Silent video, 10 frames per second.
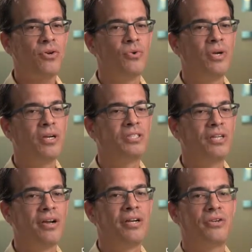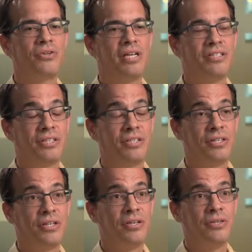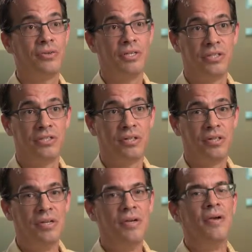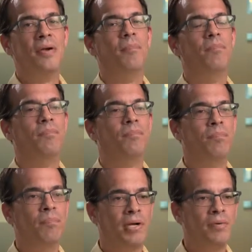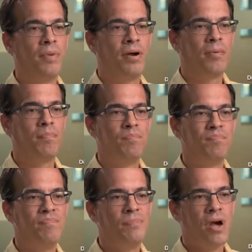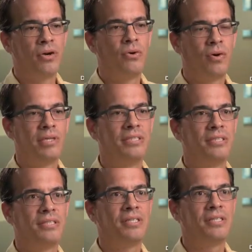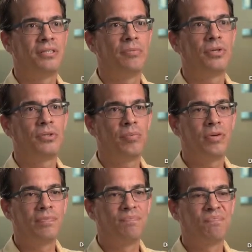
We are starting to transition into digital, but our core business is commercial print.